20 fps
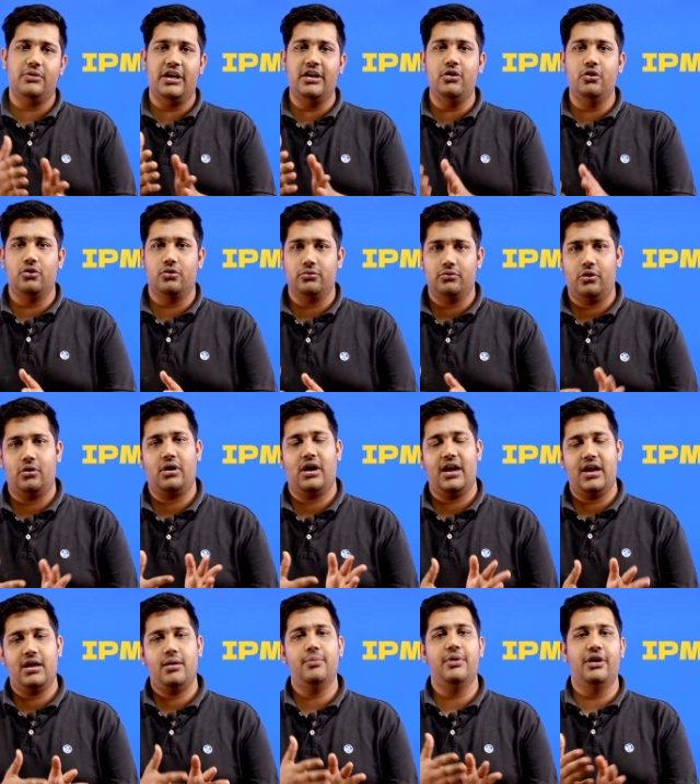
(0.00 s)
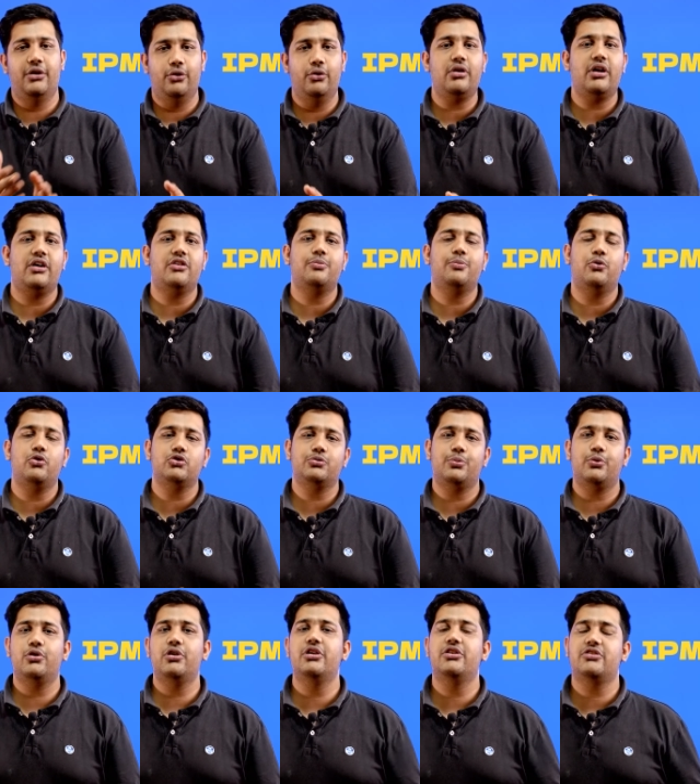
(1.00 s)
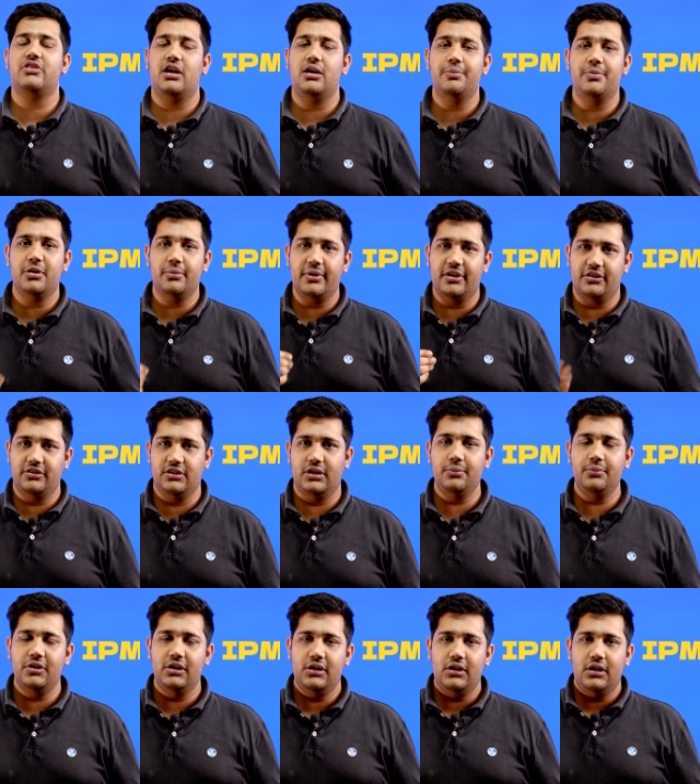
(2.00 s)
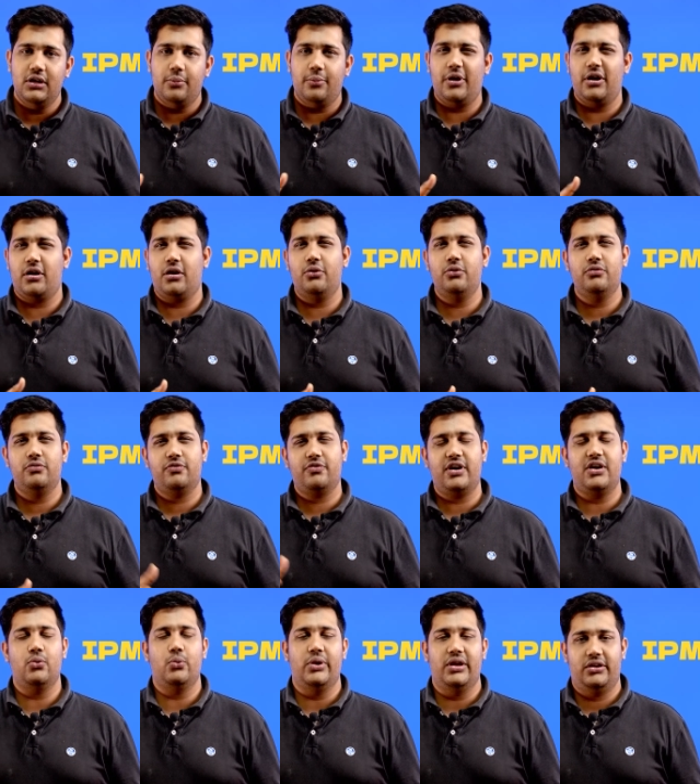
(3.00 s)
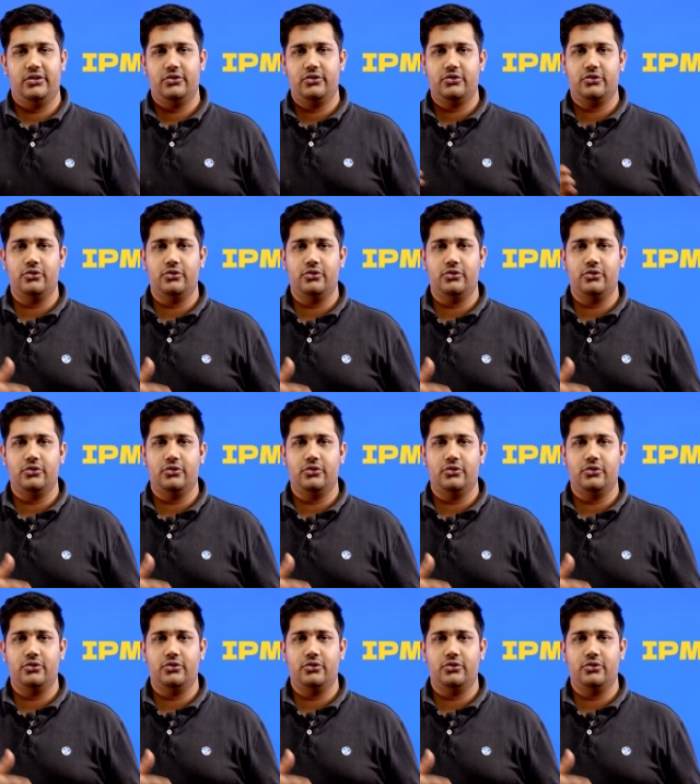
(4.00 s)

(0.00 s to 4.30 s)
Indore or IIM Indore has postponed its IPM exam by around five weeks.